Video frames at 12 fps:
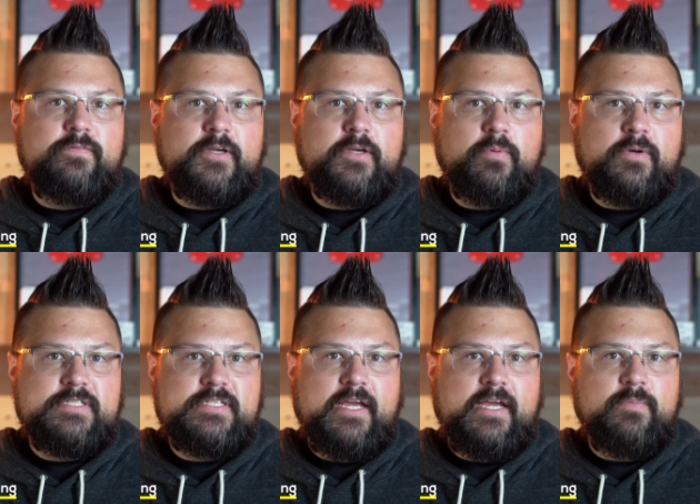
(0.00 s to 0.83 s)

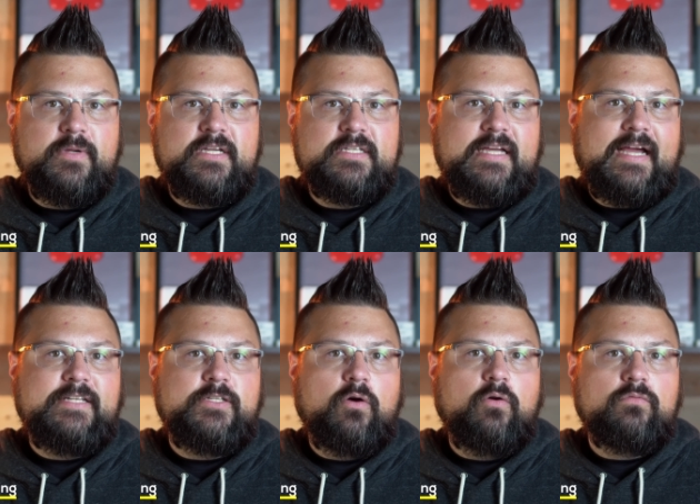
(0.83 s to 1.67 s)
fingerprint scanner because I
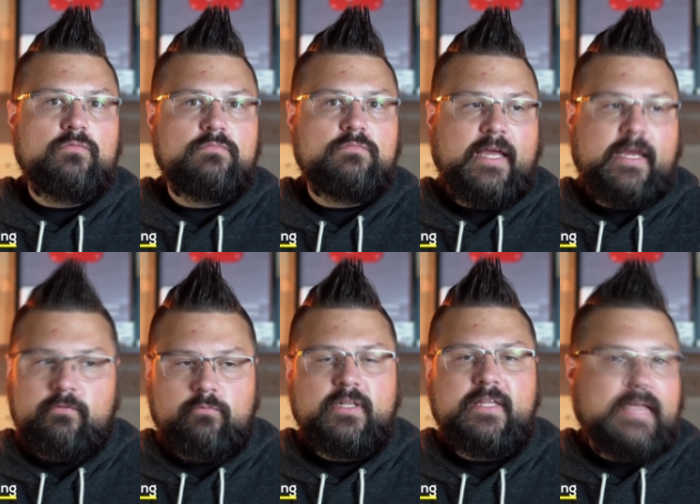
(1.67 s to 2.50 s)
don't like
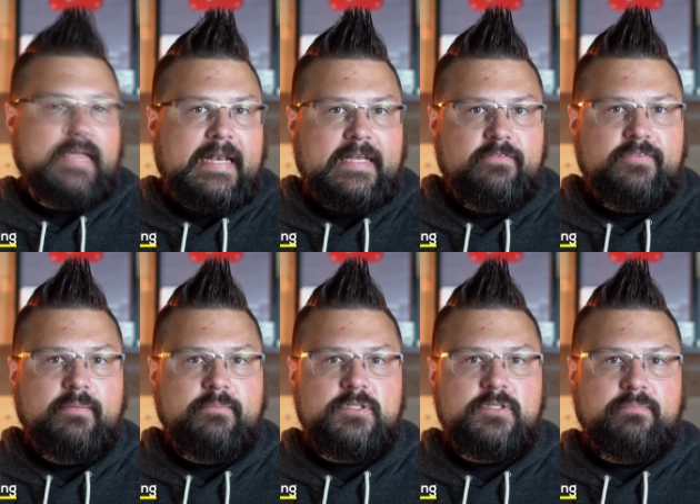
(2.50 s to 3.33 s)
really any of
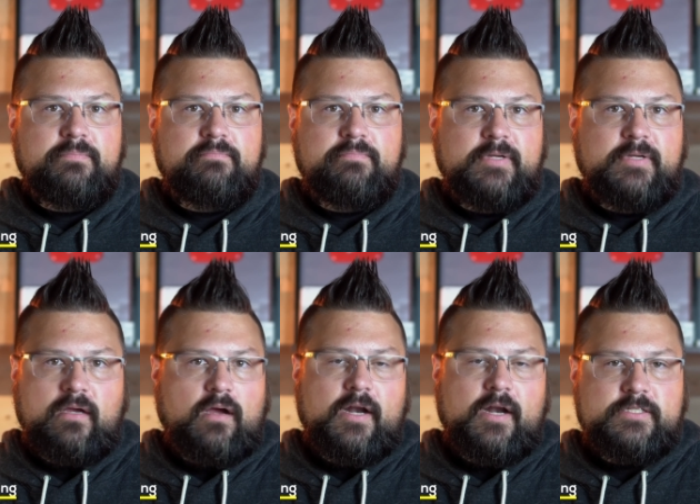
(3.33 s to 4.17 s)
them to
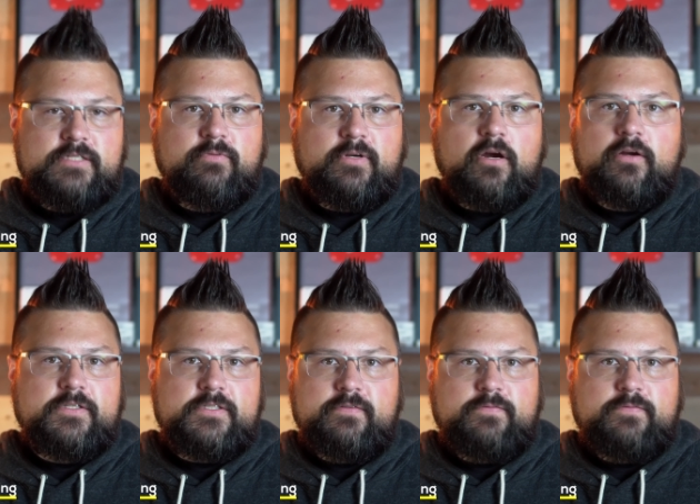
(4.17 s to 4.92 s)
be honest, regardless of